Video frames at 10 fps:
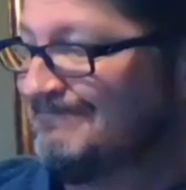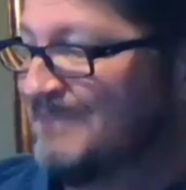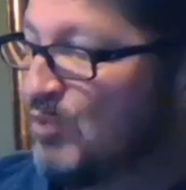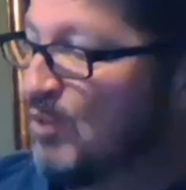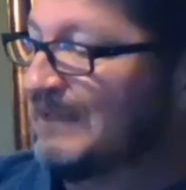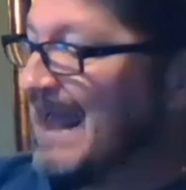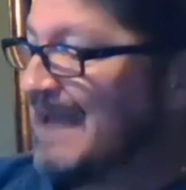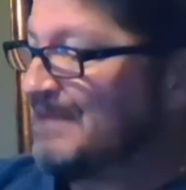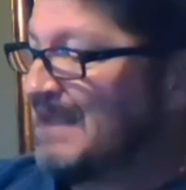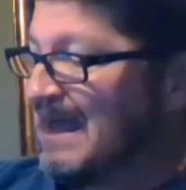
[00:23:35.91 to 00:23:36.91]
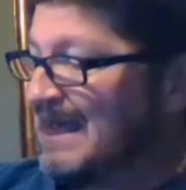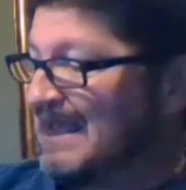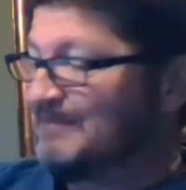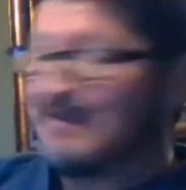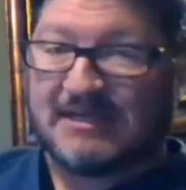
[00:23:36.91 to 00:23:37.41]
You won't lag
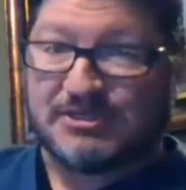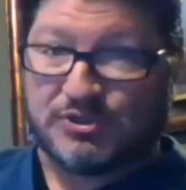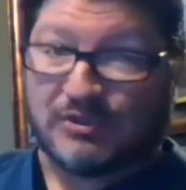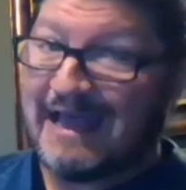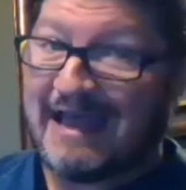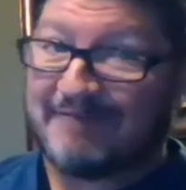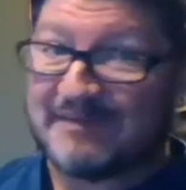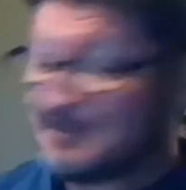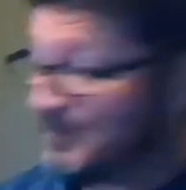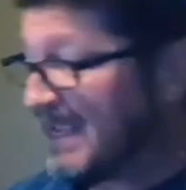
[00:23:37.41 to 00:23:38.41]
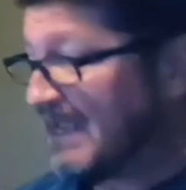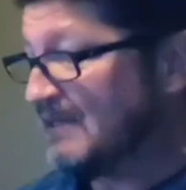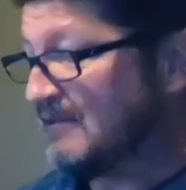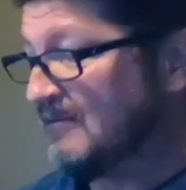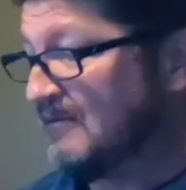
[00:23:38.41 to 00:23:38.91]
behind because you'll have the
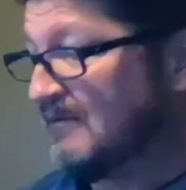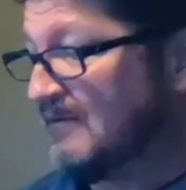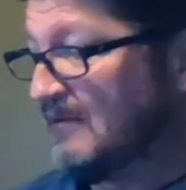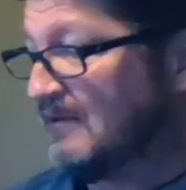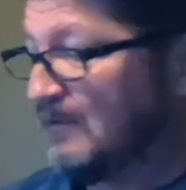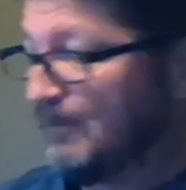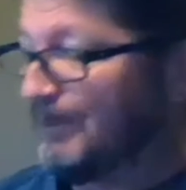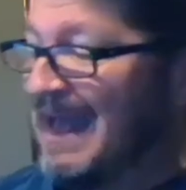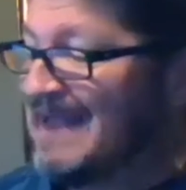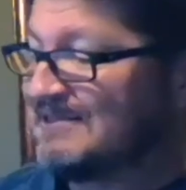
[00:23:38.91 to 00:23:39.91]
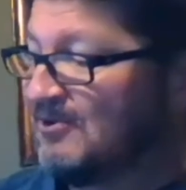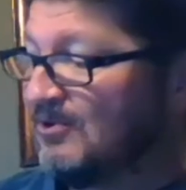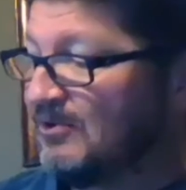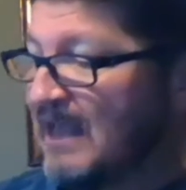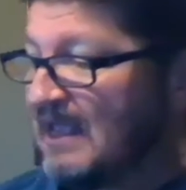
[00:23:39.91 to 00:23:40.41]
speed. You'll pass the
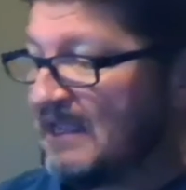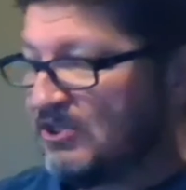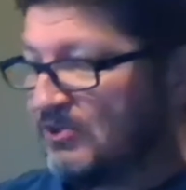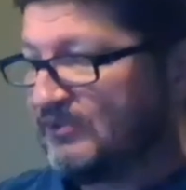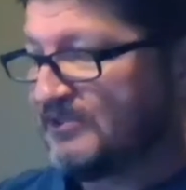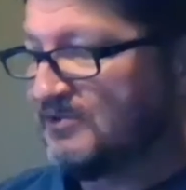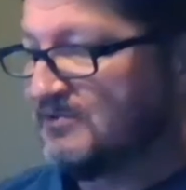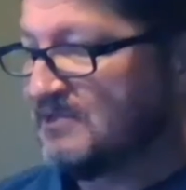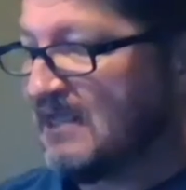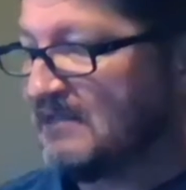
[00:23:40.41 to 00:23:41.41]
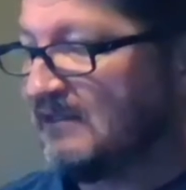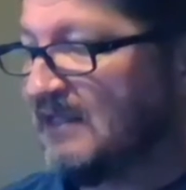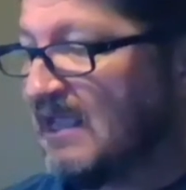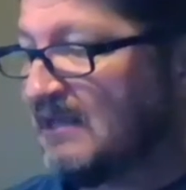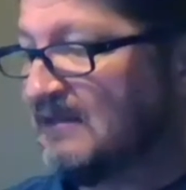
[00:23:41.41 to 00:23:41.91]
whole gang and you'll soon take the
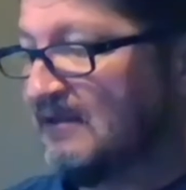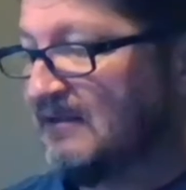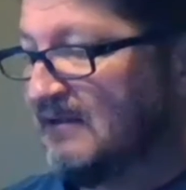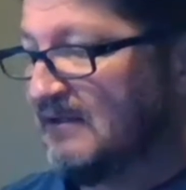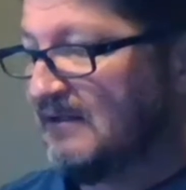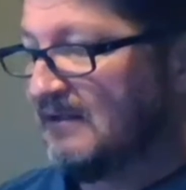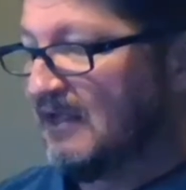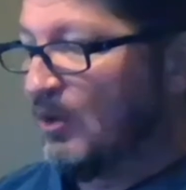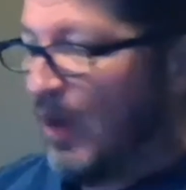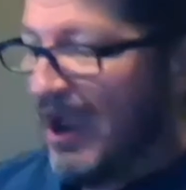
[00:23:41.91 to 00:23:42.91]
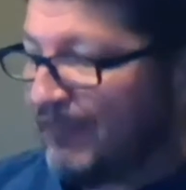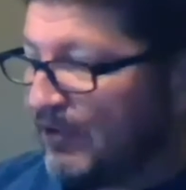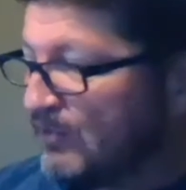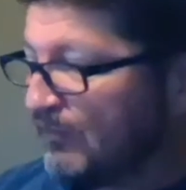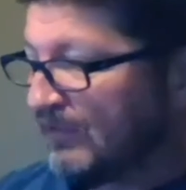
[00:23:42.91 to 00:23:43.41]
lead. Wherever
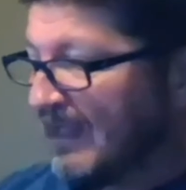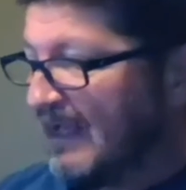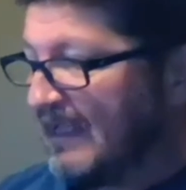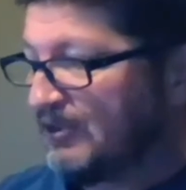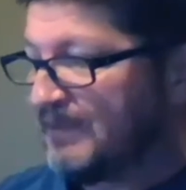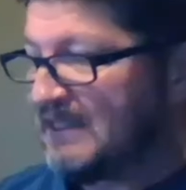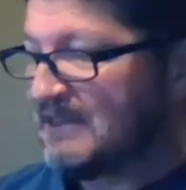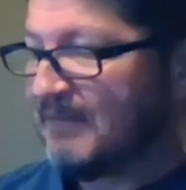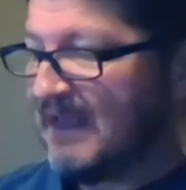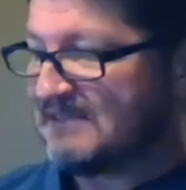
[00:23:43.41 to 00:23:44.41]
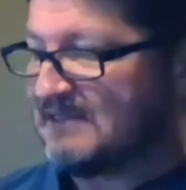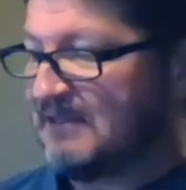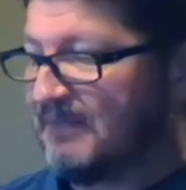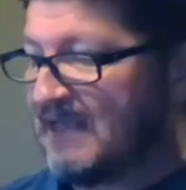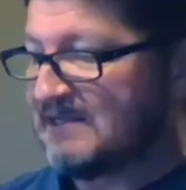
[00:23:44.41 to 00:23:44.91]
you fly, you'll be the best of the
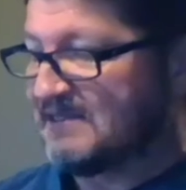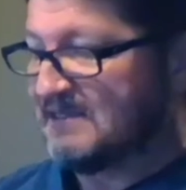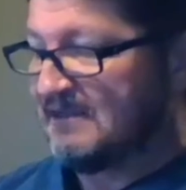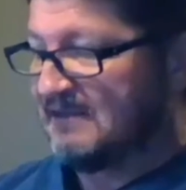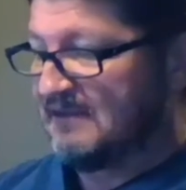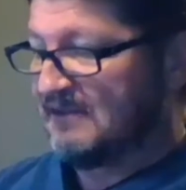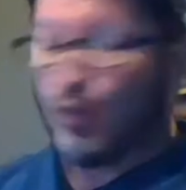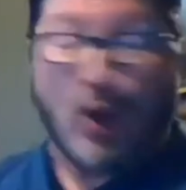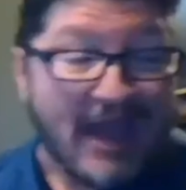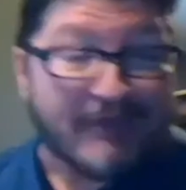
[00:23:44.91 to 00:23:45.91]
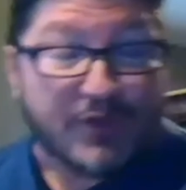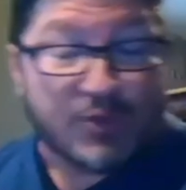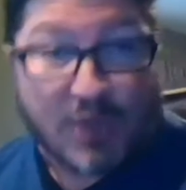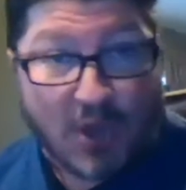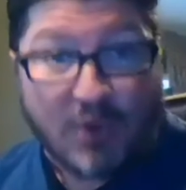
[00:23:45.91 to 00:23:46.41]
best. Wherever you
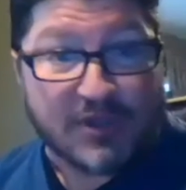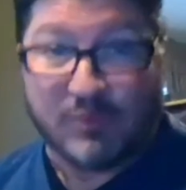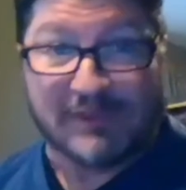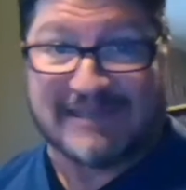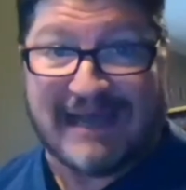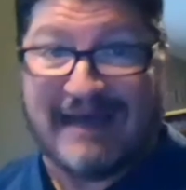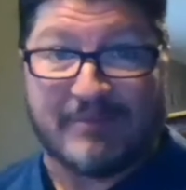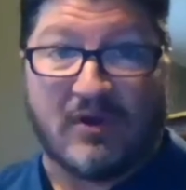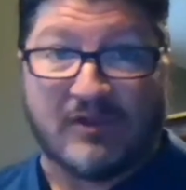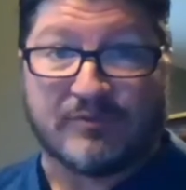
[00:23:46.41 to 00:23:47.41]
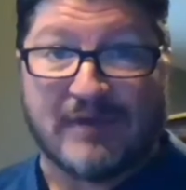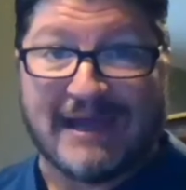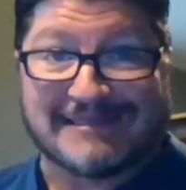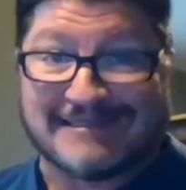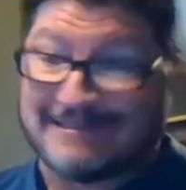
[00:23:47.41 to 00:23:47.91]
go, you will top all the rest.